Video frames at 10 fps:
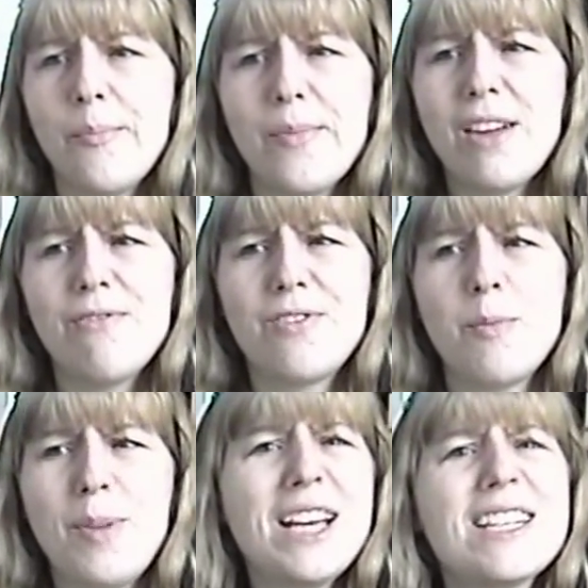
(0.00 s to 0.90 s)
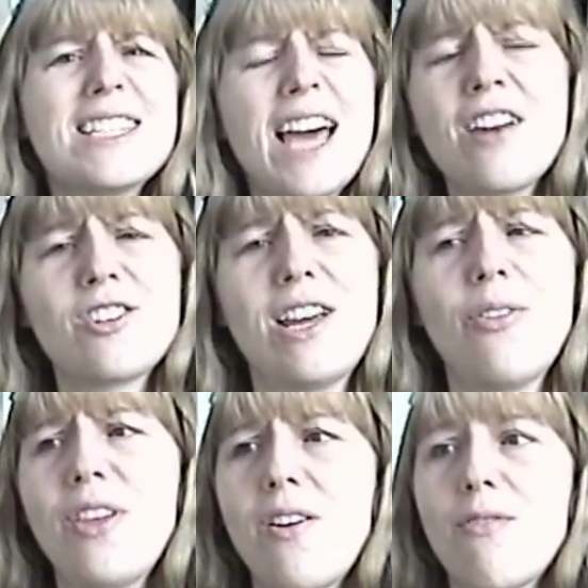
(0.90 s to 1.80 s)
if the big deciders
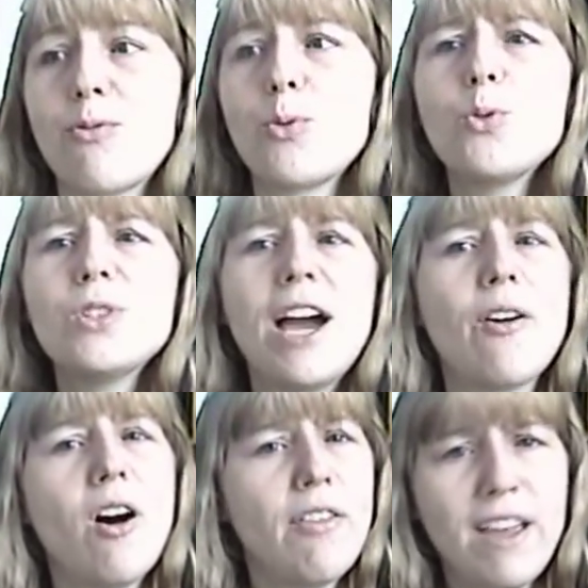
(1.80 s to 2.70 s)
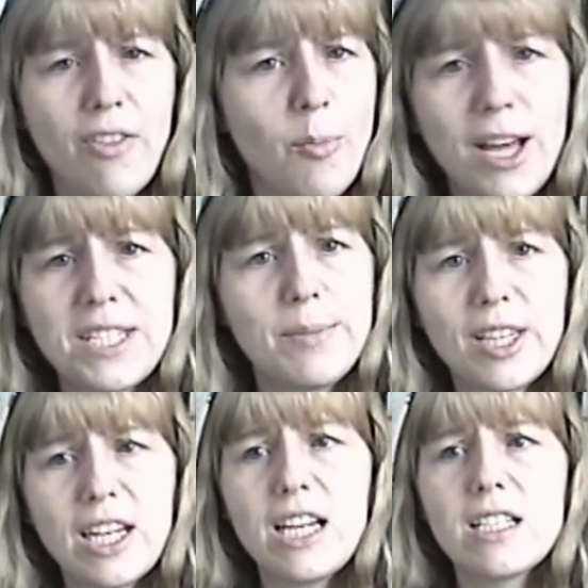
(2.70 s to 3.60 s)
out there have ruled out all the other
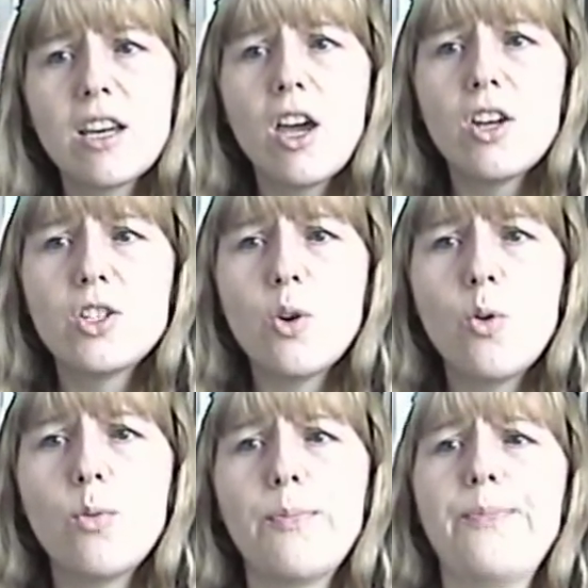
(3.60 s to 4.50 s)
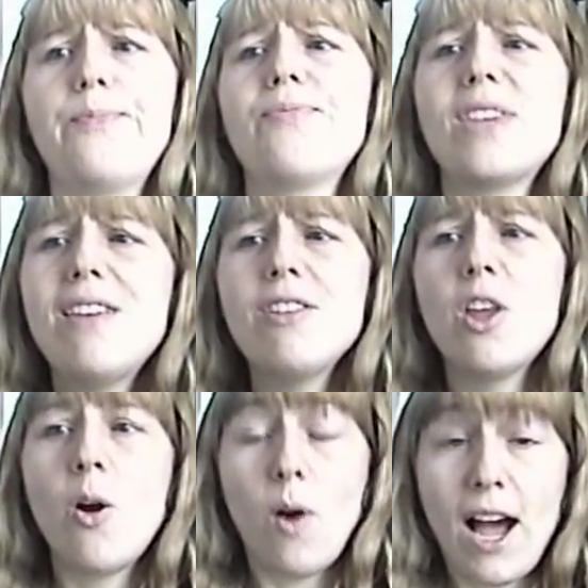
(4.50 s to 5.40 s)
possibilities. So even
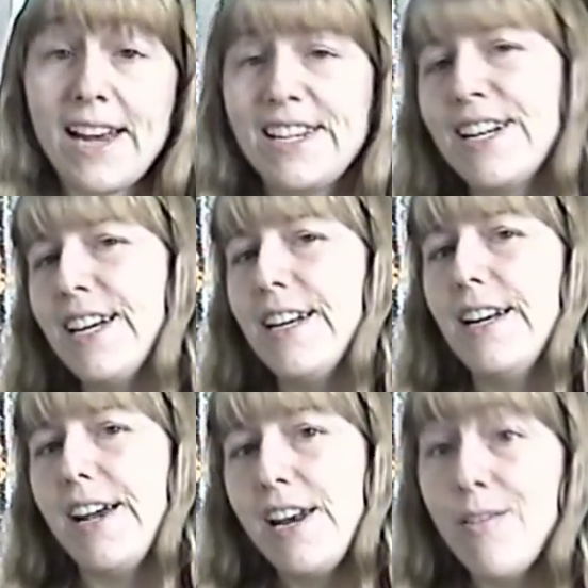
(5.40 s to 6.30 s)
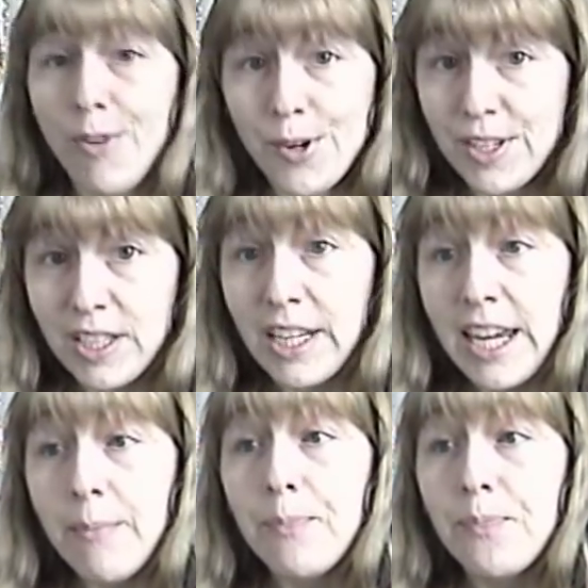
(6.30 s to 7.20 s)
though I did it
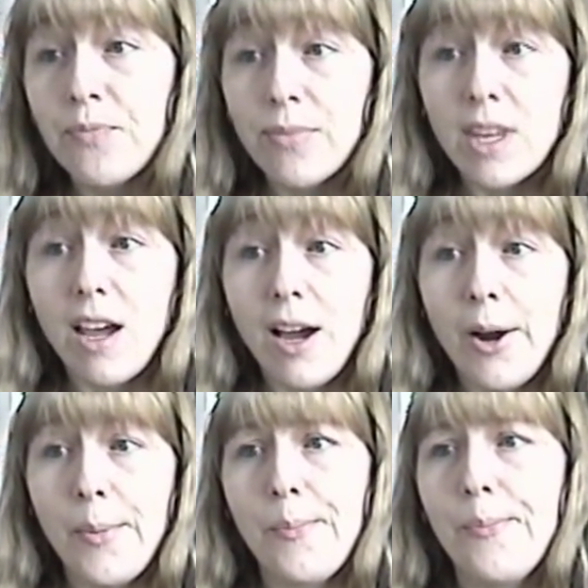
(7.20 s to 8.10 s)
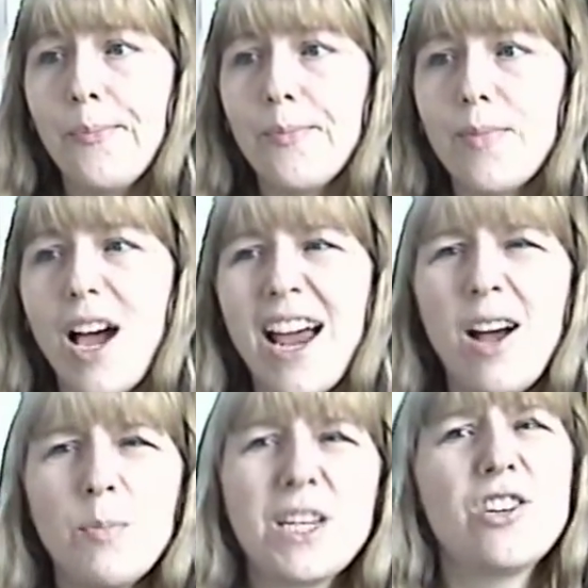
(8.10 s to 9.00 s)
inadvertently, I
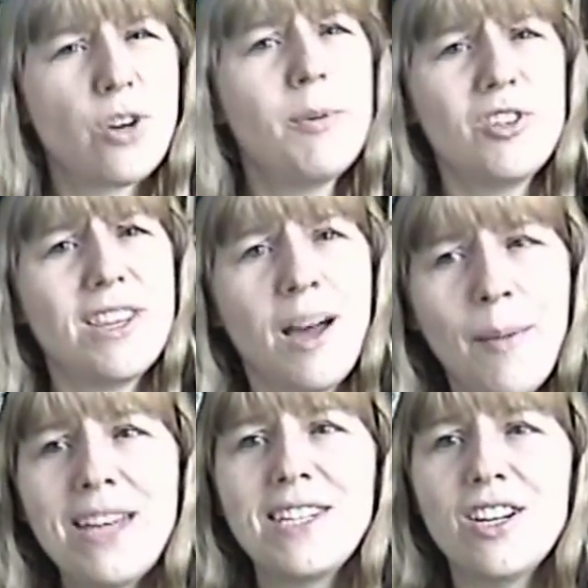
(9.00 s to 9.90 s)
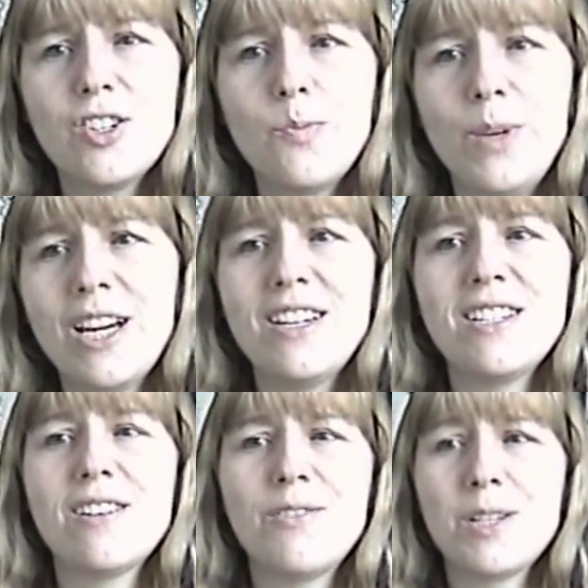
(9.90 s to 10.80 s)
helped contribute to that message
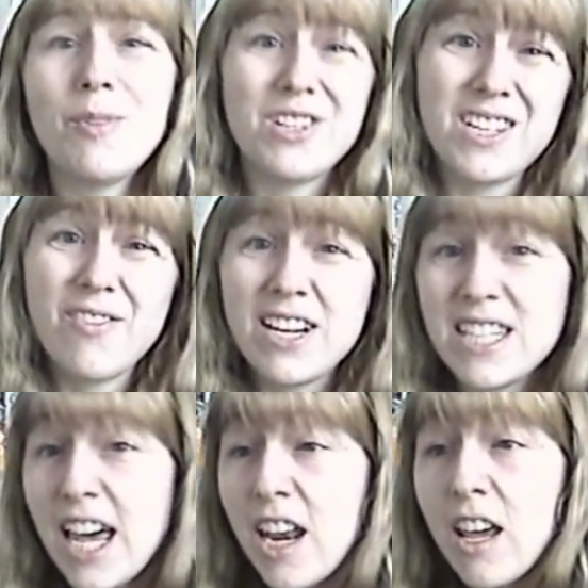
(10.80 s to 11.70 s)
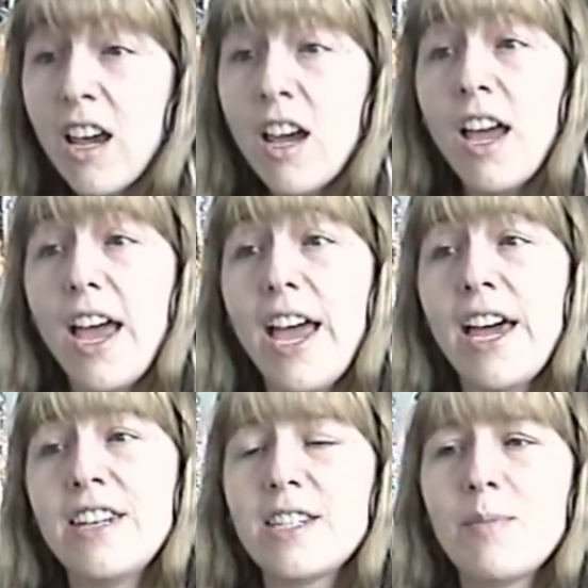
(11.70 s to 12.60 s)
because of some of the stuff I said,
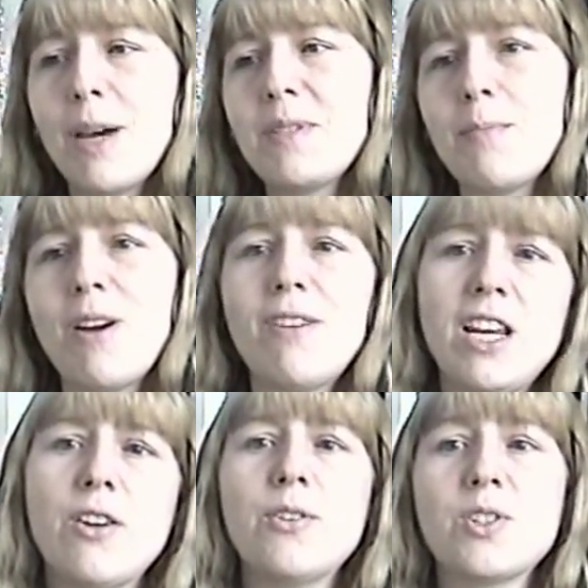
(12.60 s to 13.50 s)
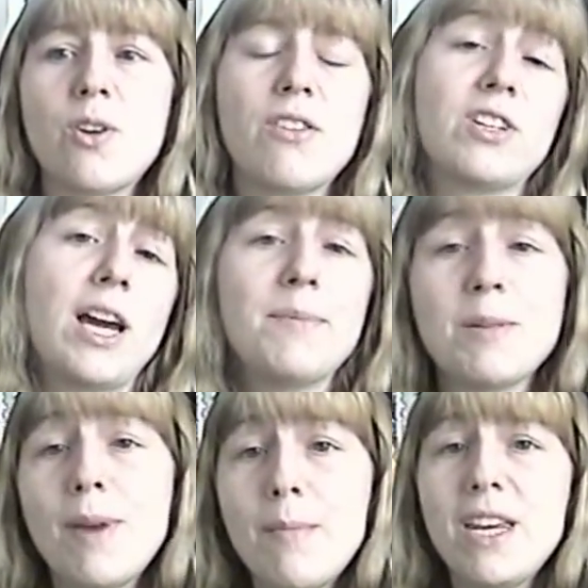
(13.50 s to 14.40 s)
and sometimes in my videos or other times
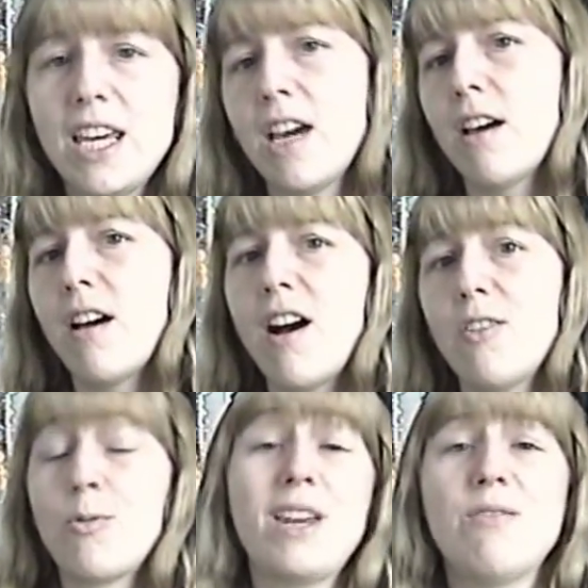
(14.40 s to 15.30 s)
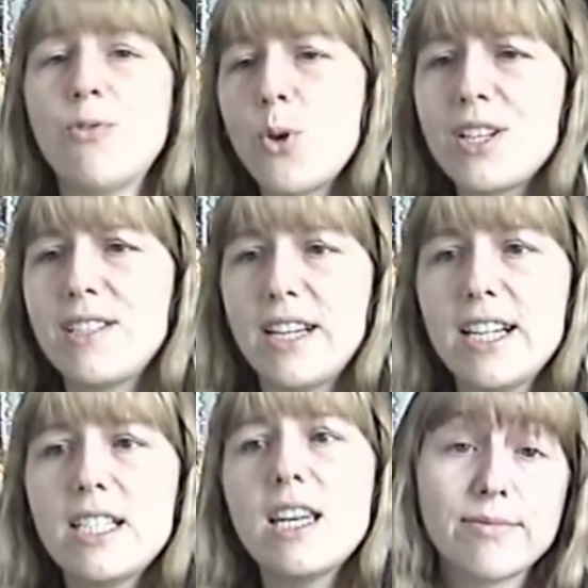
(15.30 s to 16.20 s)
in my media, I'll reinforce
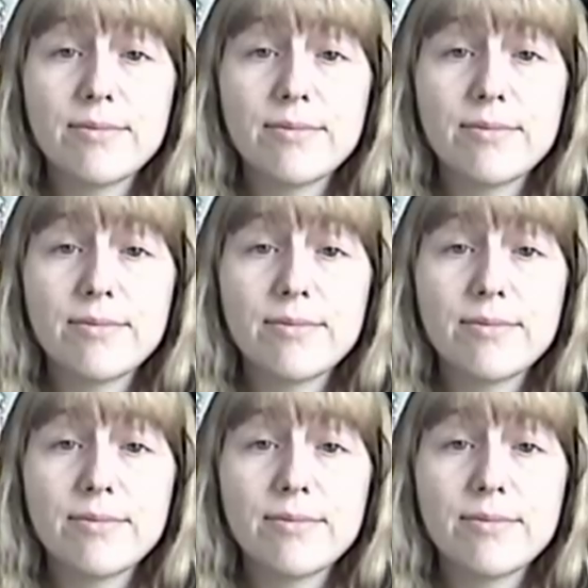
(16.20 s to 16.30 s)
this.